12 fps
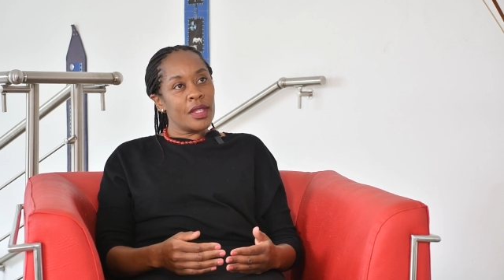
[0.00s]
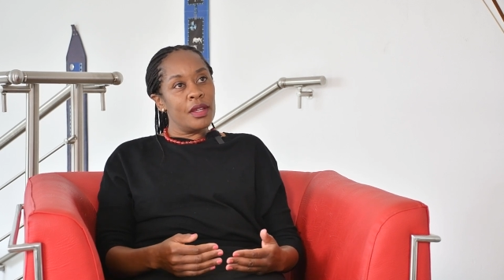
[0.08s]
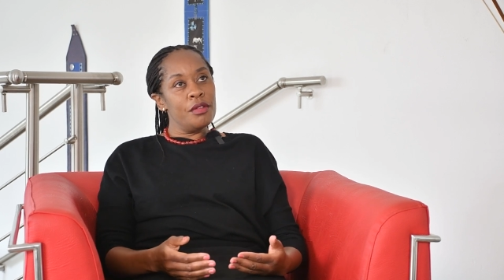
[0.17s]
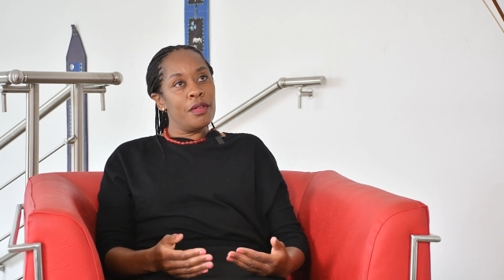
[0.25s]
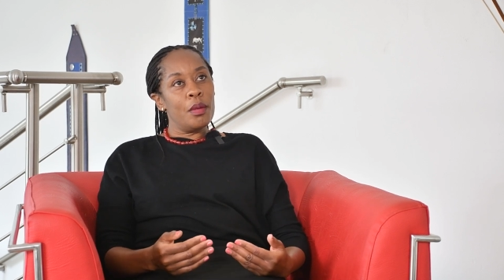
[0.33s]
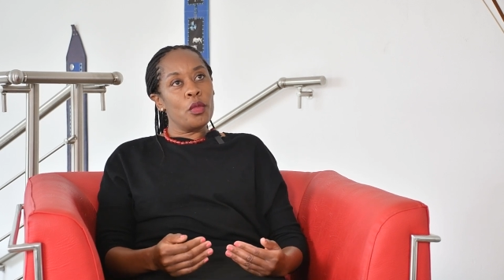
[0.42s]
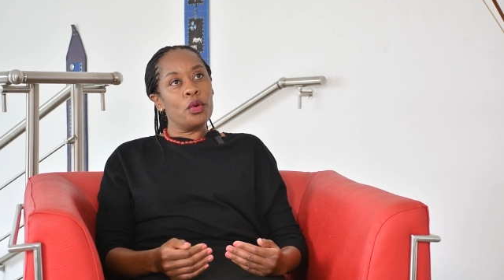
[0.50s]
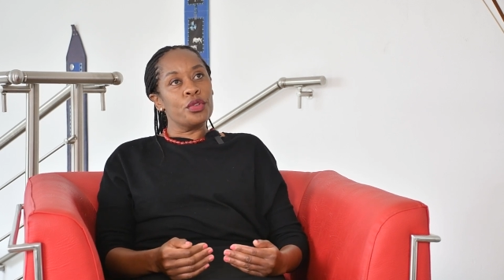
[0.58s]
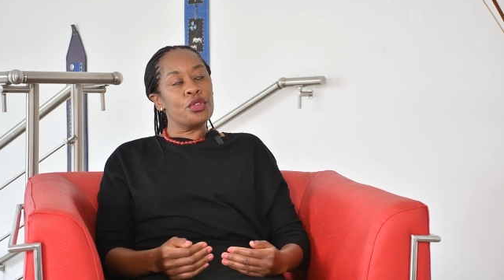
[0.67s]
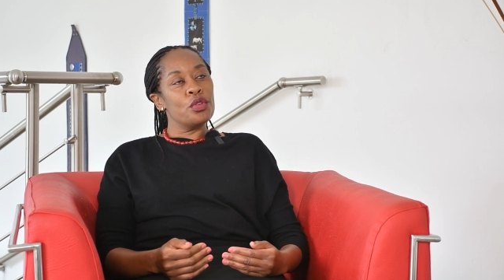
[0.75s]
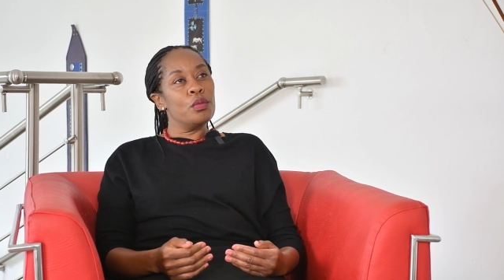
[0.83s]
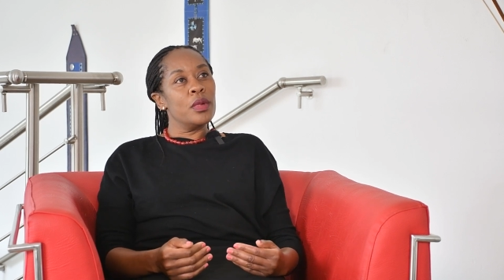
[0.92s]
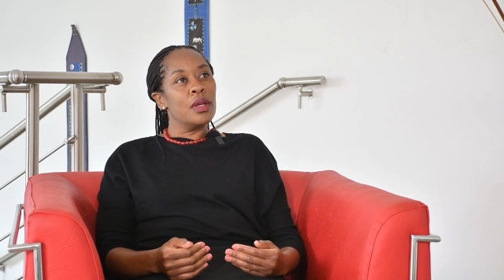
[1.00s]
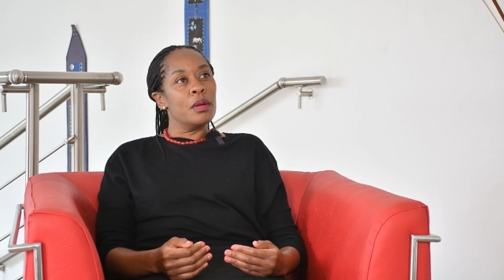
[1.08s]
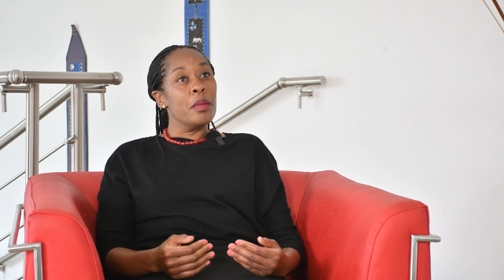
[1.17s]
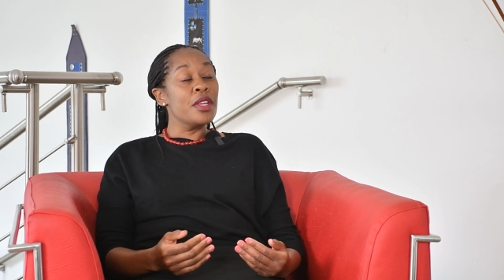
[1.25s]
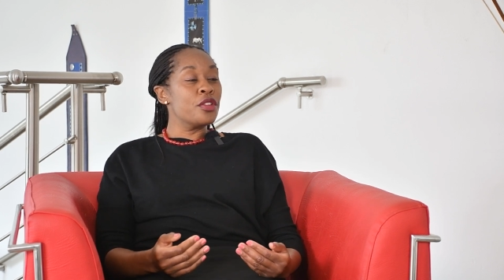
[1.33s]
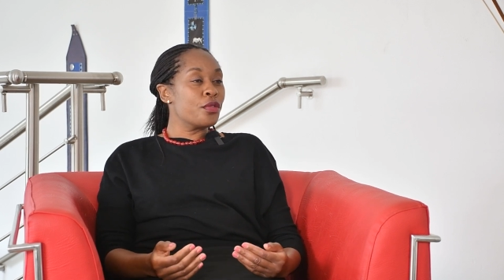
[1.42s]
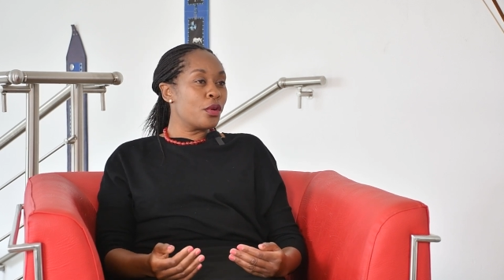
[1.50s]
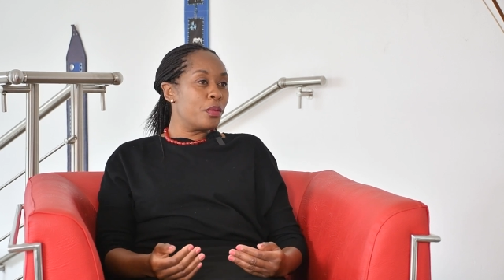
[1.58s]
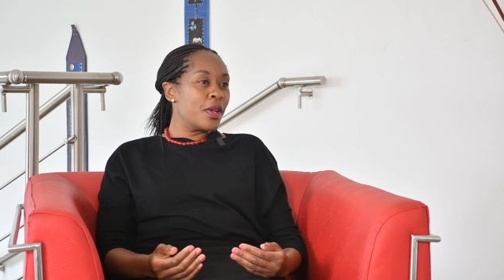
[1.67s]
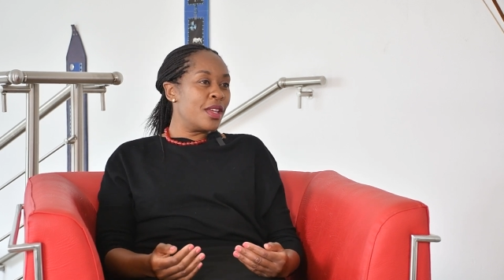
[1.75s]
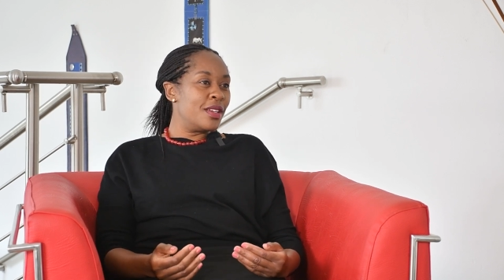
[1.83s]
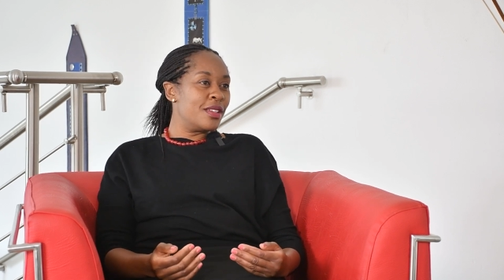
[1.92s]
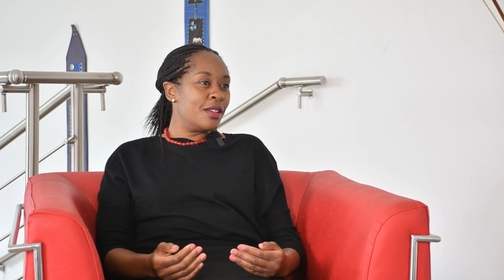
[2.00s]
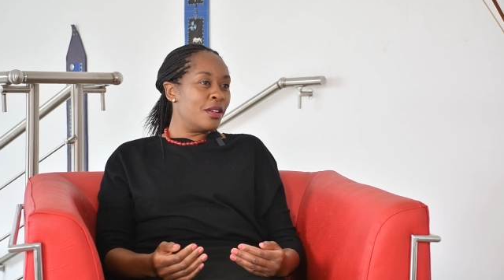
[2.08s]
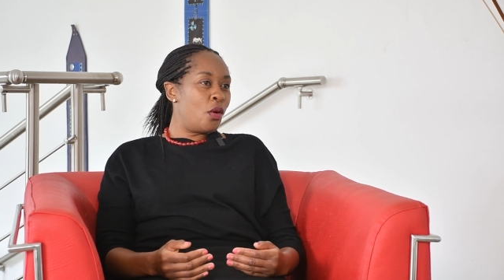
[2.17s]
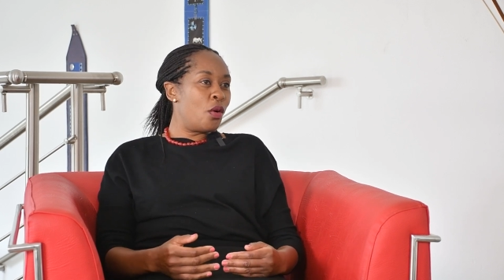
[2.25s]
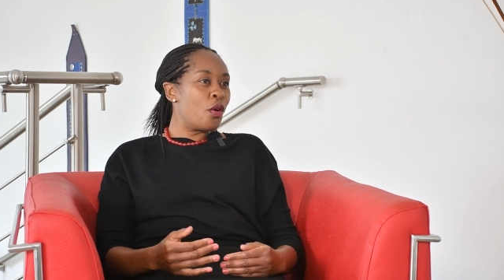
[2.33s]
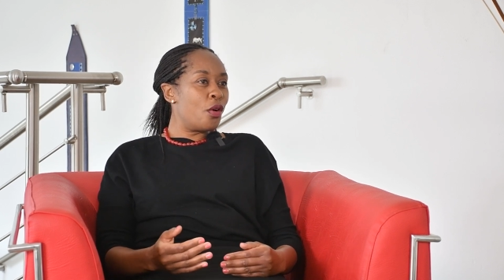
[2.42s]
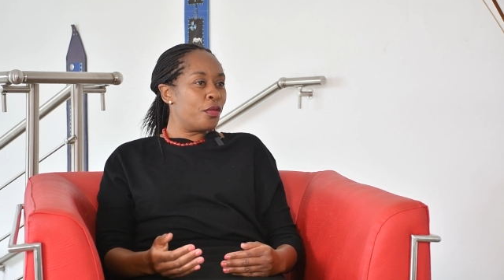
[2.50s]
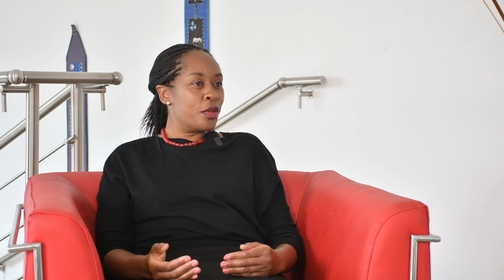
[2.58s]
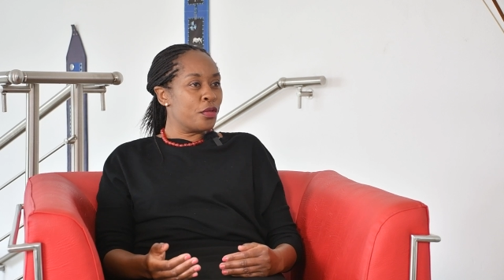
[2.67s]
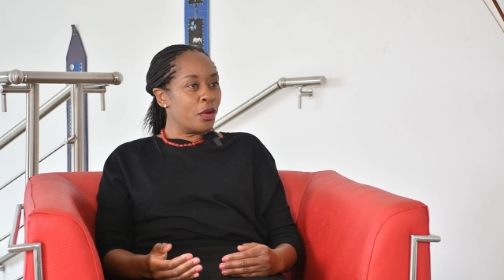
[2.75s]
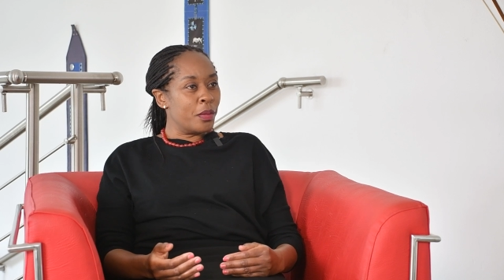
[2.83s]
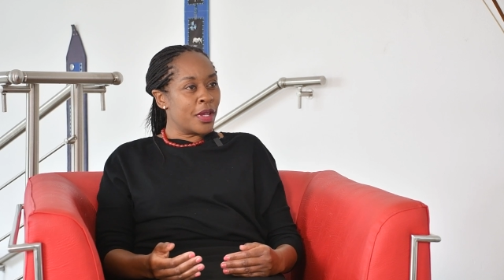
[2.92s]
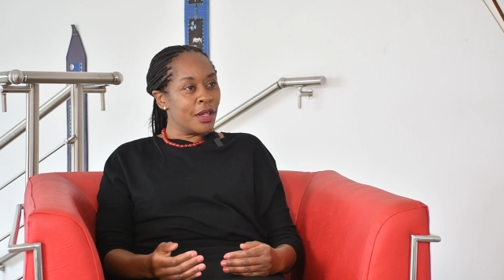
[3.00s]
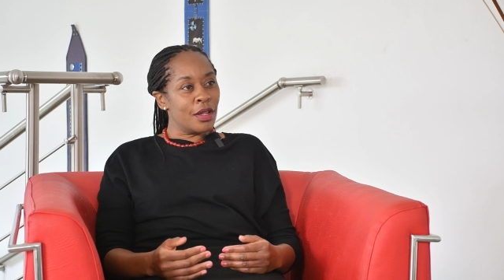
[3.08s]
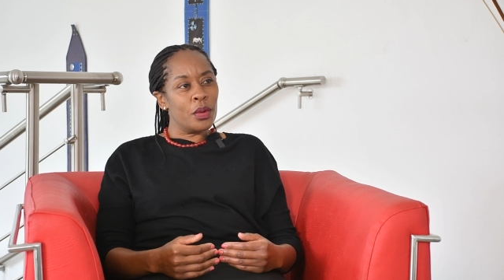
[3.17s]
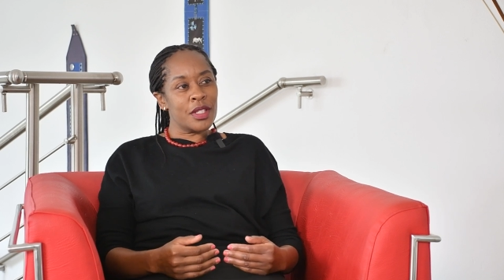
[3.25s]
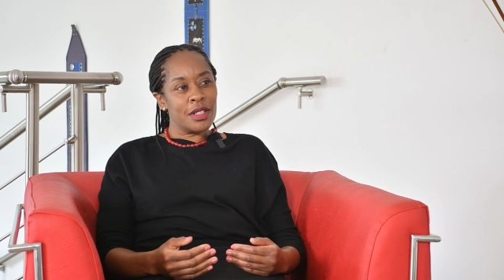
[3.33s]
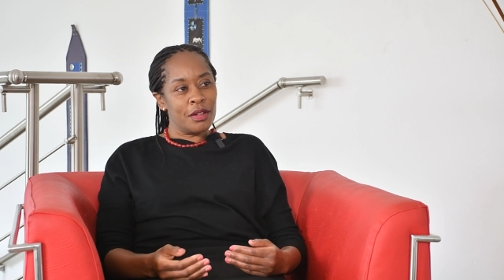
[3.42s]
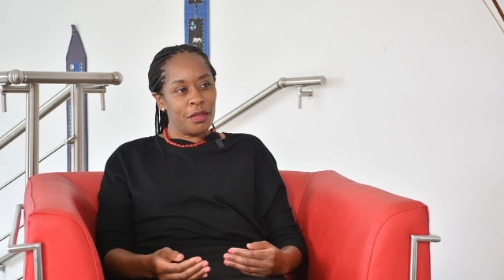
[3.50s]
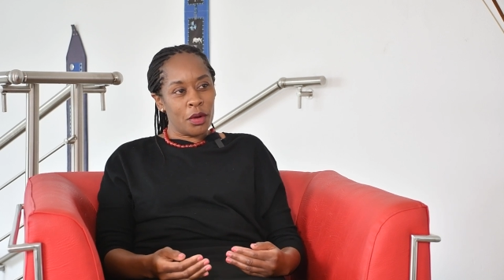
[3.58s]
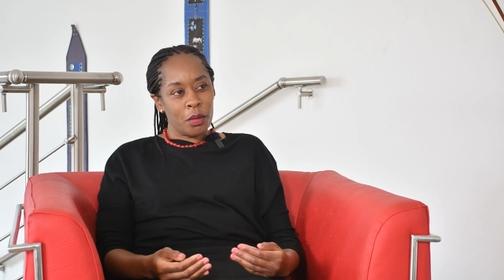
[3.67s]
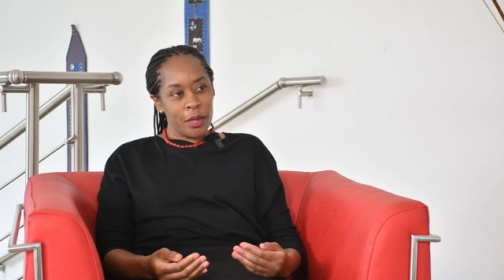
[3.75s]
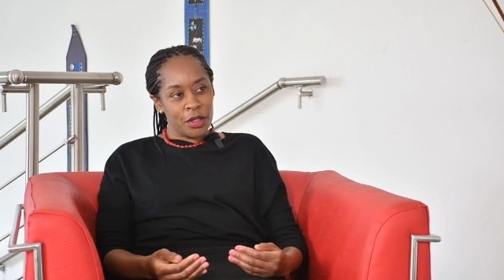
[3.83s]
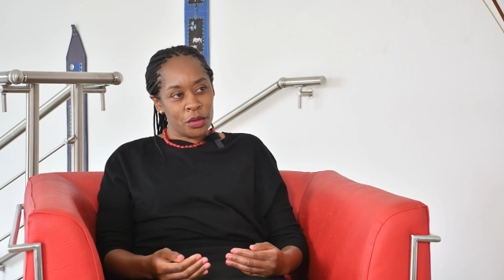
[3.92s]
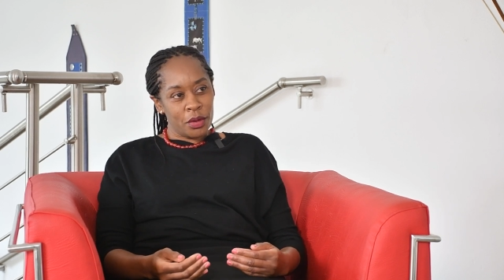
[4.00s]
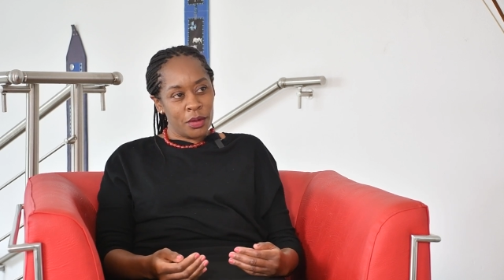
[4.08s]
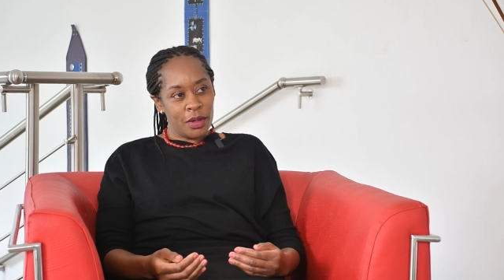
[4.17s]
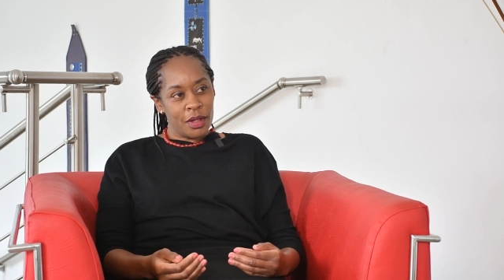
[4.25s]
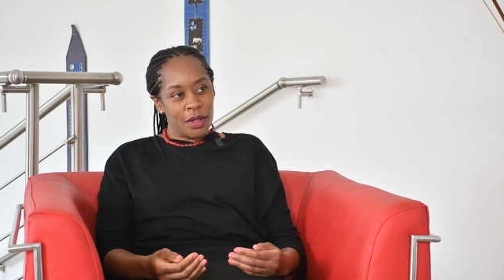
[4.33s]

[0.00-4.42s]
if I'm consuming maize from Kenya or coffee from Kenya, what's the environmental